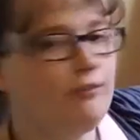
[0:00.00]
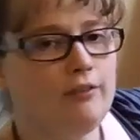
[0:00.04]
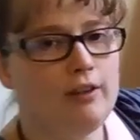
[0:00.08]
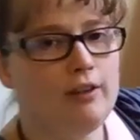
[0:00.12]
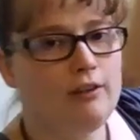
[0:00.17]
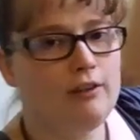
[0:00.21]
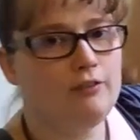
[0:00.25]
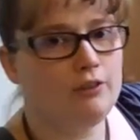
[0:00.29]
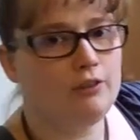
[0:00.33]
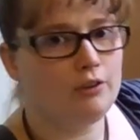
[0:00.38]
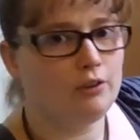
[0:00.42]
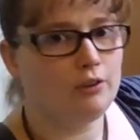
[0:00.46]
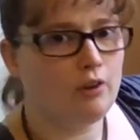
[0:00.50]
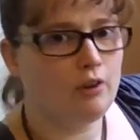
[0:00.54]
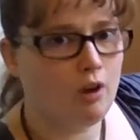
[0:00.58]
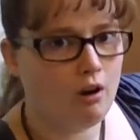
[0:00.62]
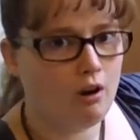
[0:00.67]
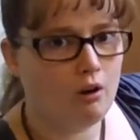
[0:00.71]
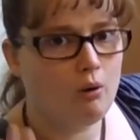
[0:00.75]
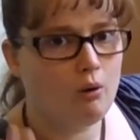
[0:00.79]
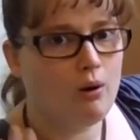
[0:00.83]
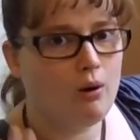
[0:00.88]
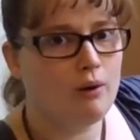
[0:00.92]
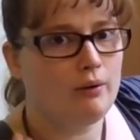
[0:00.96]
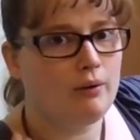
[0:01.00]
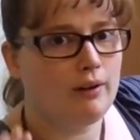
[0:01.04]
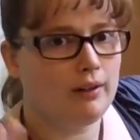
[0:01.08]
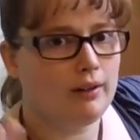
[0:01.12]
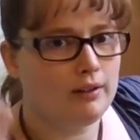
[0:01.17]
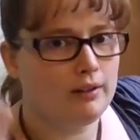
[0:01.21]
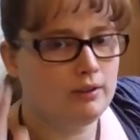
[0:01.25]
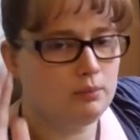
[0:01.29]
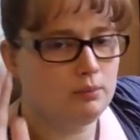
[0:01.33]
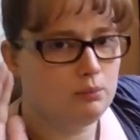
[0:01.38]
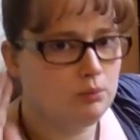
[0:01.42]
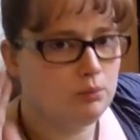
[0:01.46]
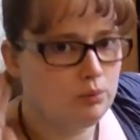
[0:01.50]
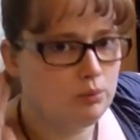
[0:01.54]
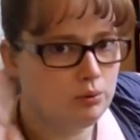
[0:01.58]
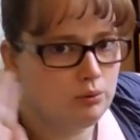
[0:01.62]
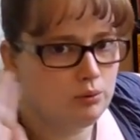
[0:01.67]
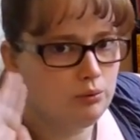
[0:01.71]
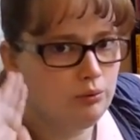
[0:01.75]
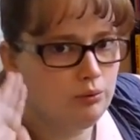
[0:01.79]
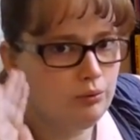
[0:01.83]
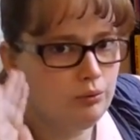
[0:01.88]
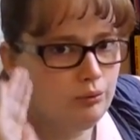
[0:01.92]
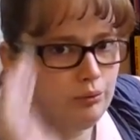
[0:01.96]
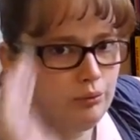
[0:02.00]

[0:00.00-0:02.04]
if you're not quite ready to move,